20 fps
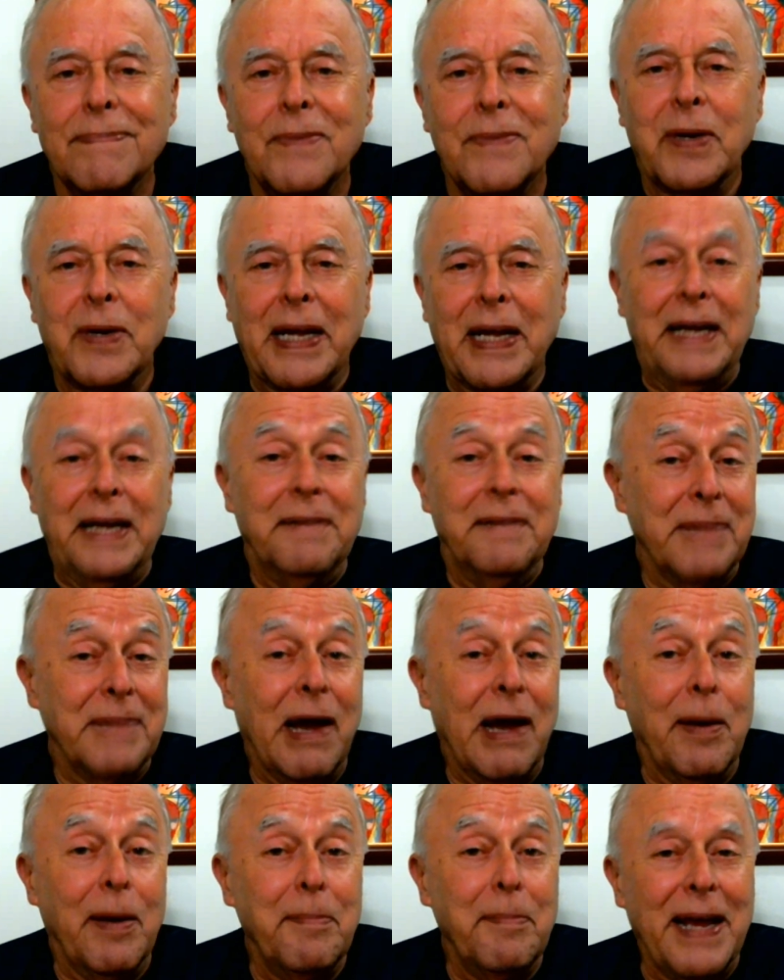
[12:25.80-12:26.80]
Okay,
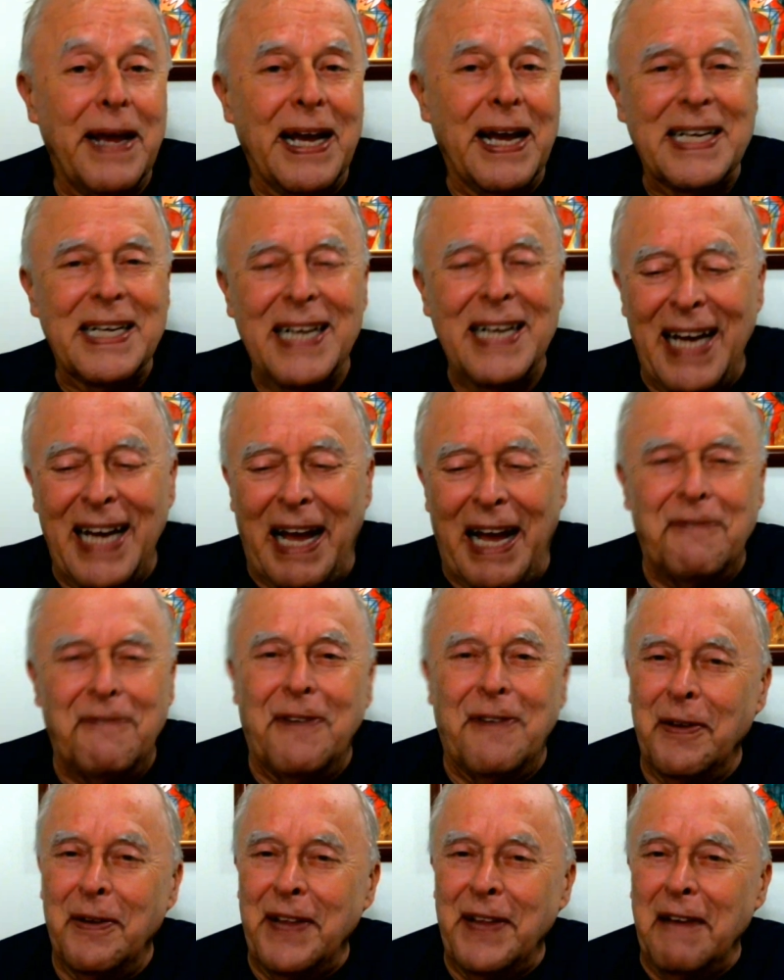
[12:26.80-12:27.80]
now I'm back. I
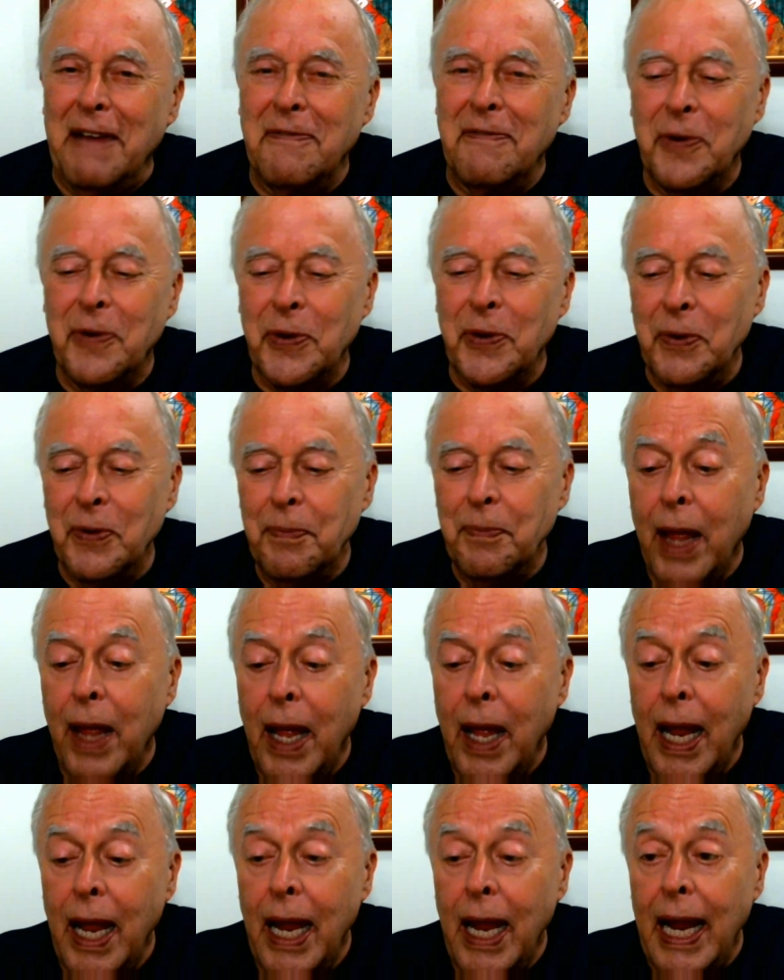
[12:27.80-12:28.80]
found that photo,
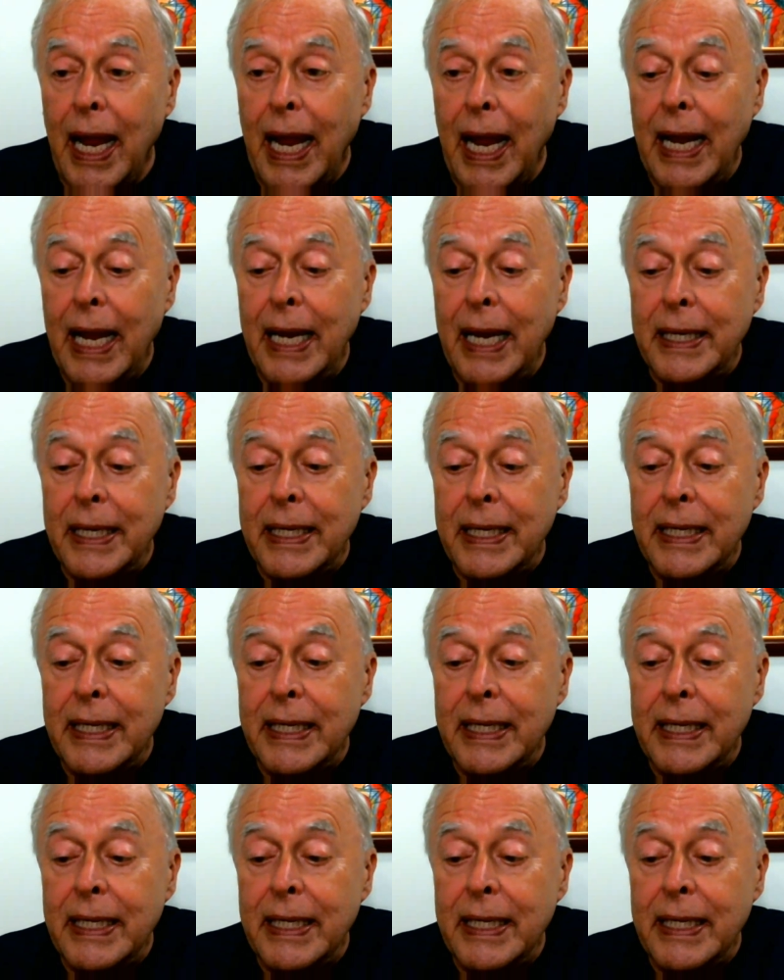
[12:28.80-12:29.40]
and